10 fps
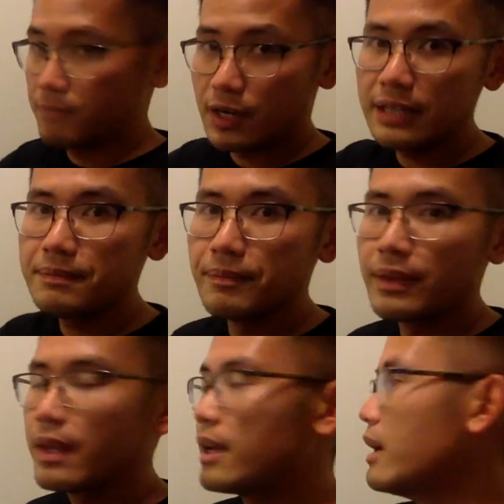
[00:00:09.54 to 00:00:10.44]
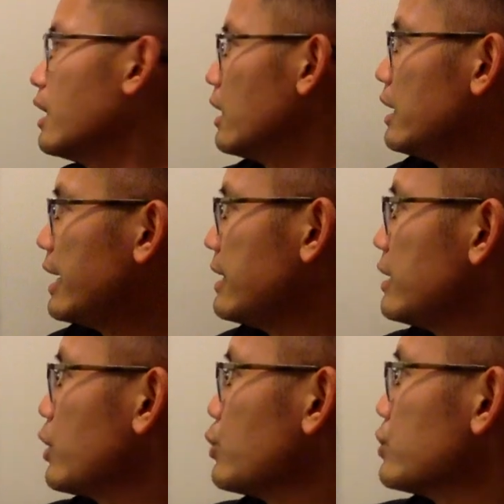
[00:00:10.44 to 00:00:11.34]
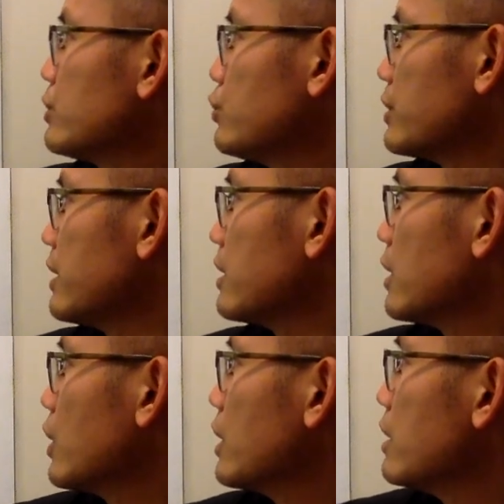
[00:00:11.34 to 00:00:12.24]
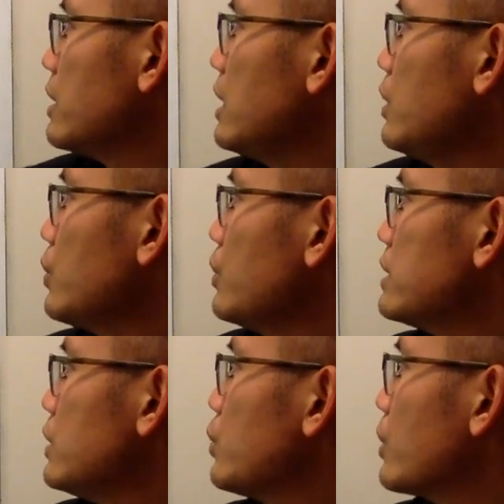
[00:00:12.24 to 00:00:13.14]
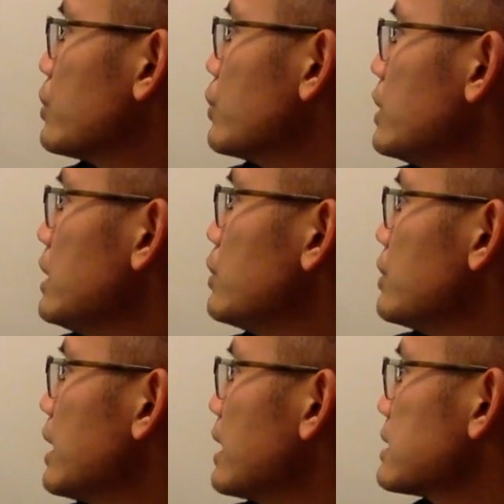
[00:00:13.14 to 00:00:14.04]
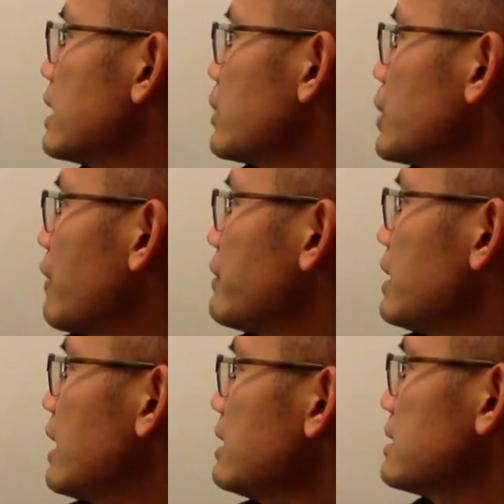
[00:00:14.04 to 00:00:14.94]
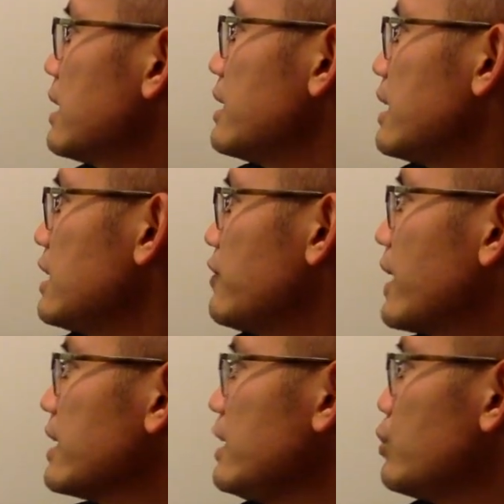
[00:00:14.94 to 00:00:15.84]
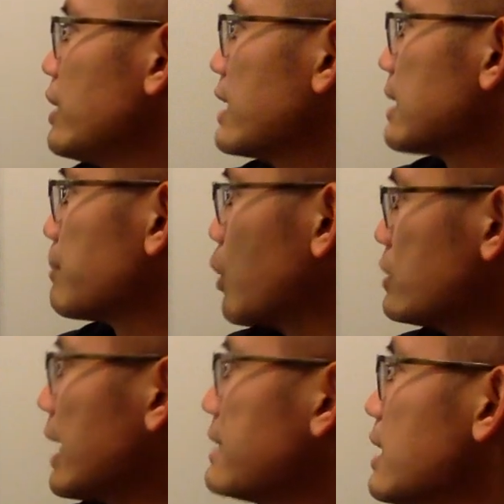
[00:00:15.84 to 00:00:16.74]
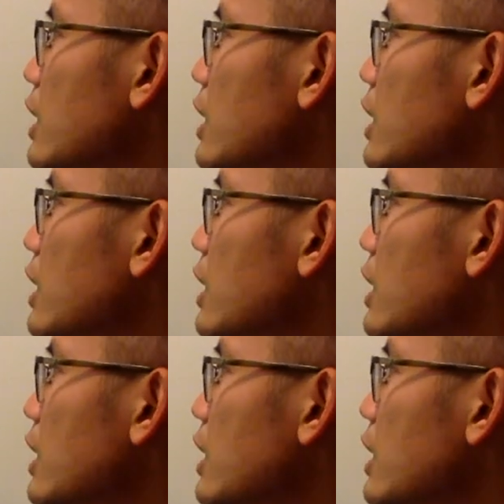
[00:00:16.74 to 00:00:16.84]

right? And then the usual thing, du is equal to e to the x, and then we have dx, and then divide the e to the x on both sides,